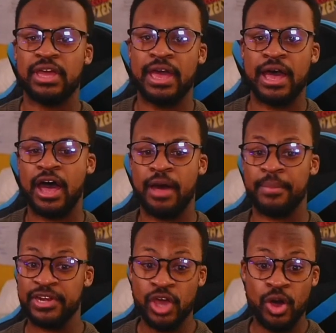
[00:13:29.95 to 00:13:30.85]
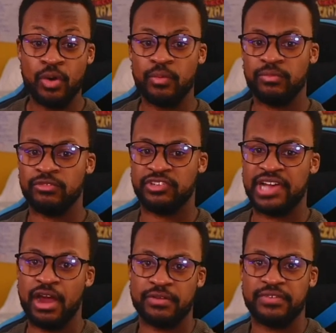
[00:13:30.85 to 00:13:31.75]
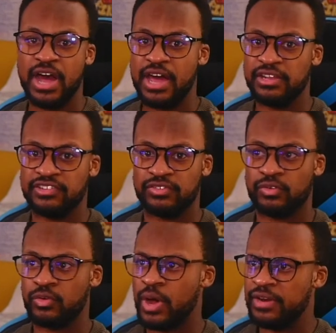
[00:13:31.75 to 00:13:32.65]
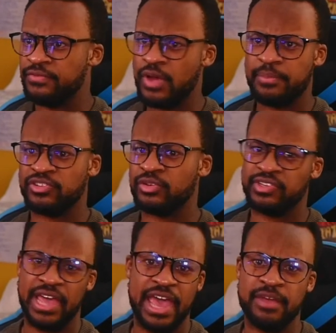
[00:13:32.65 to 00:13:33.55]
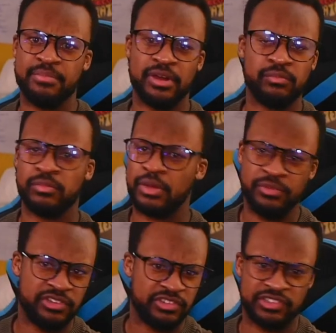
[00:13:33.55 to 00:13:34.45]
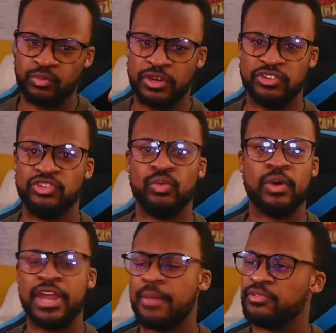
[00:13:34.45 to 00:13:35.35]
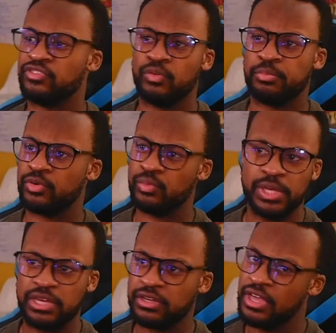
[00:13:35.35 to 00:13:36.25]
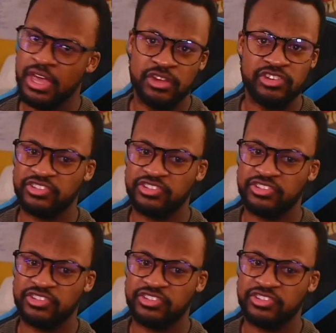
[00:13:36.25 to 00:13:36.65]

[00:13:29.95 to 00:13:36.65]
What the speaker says: I know Tower of God is quite a few episodes ahead, but we just wanted to do one episode per week, as you